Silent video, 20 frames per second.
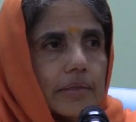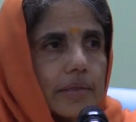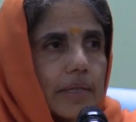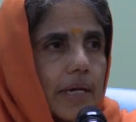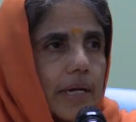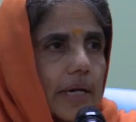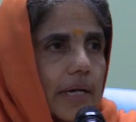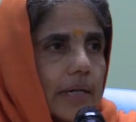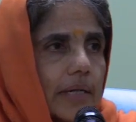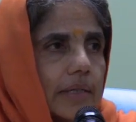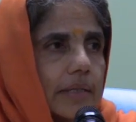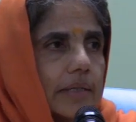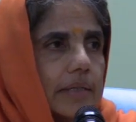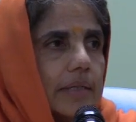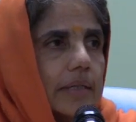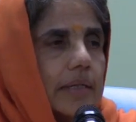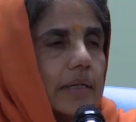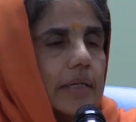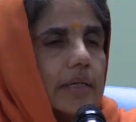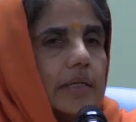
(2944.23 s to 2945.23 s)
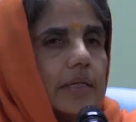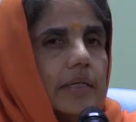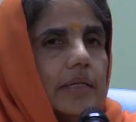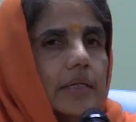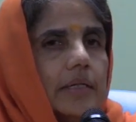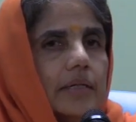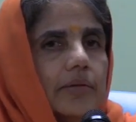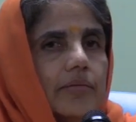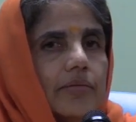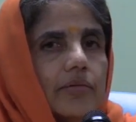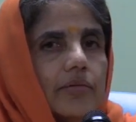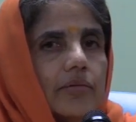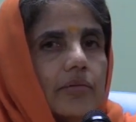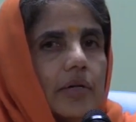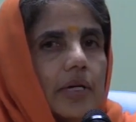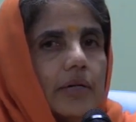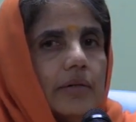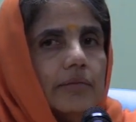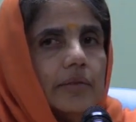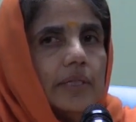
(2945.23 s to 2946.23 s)
that if you
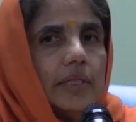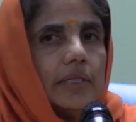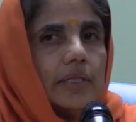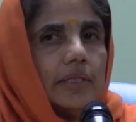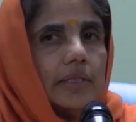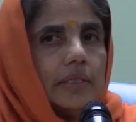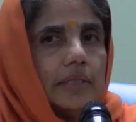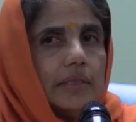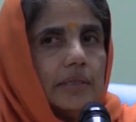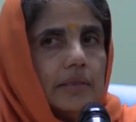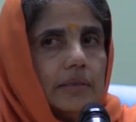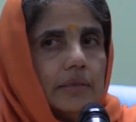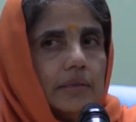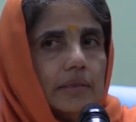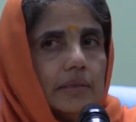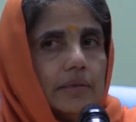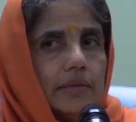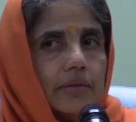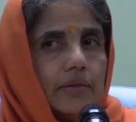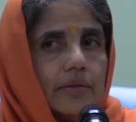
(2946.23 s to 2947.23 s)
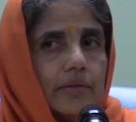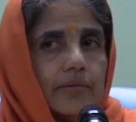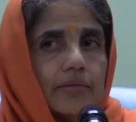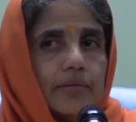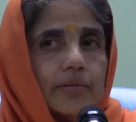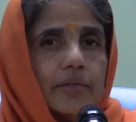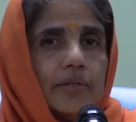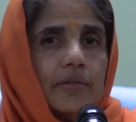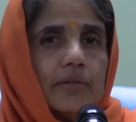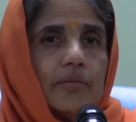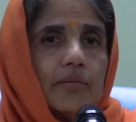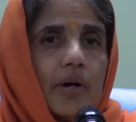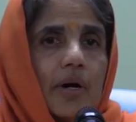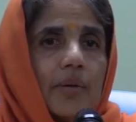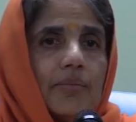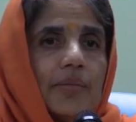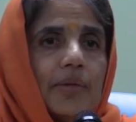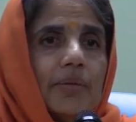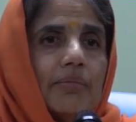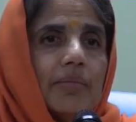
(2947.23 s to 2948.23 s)
ever, you know, if this
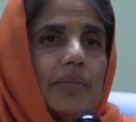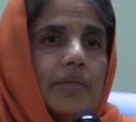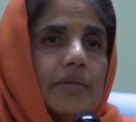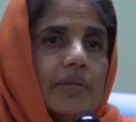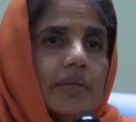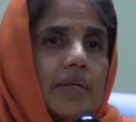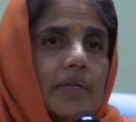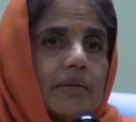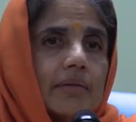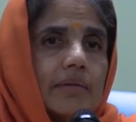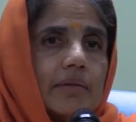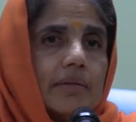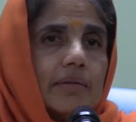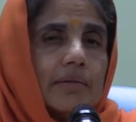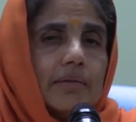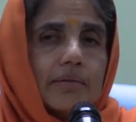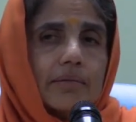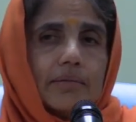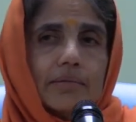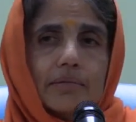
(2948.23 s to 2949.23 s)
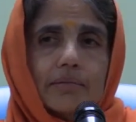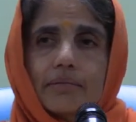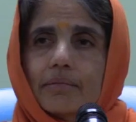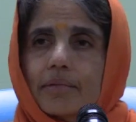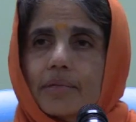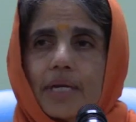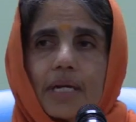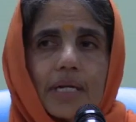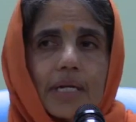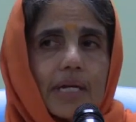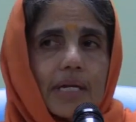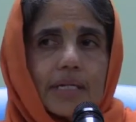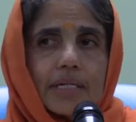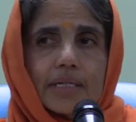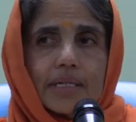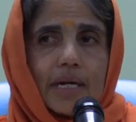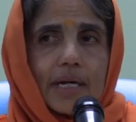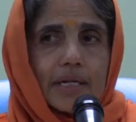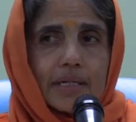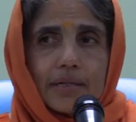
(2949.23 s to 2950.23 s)
Swami business you
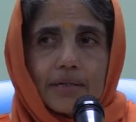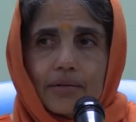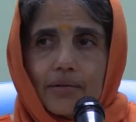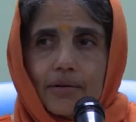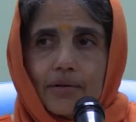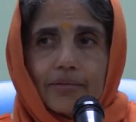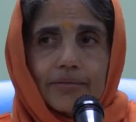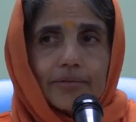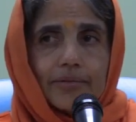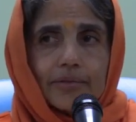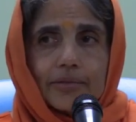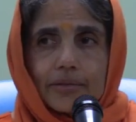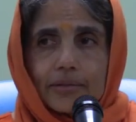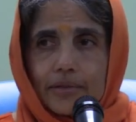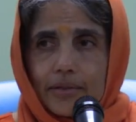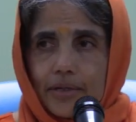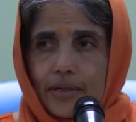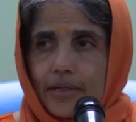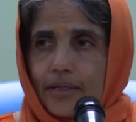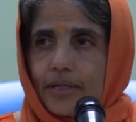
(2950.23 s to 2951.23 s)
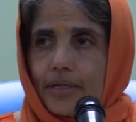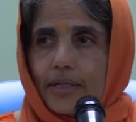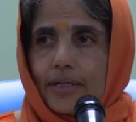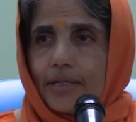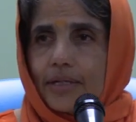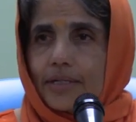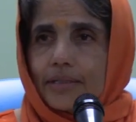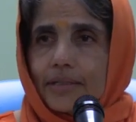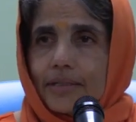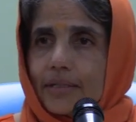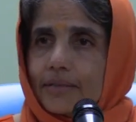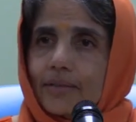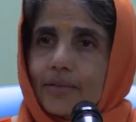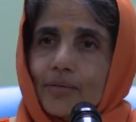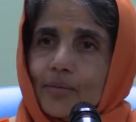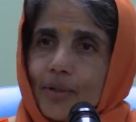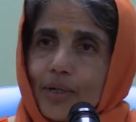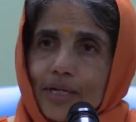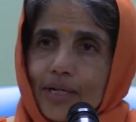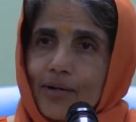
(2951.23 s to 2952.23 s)
get tired of or
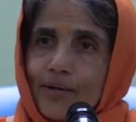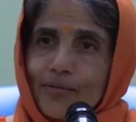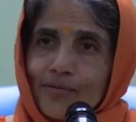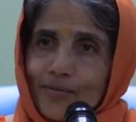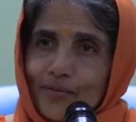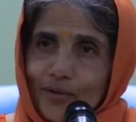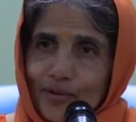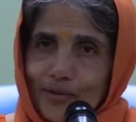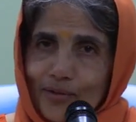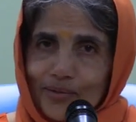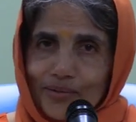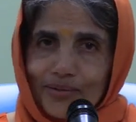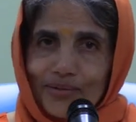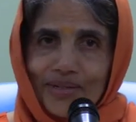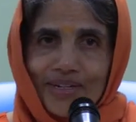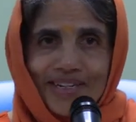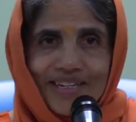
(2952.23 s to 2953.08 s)
doesn't work out for you,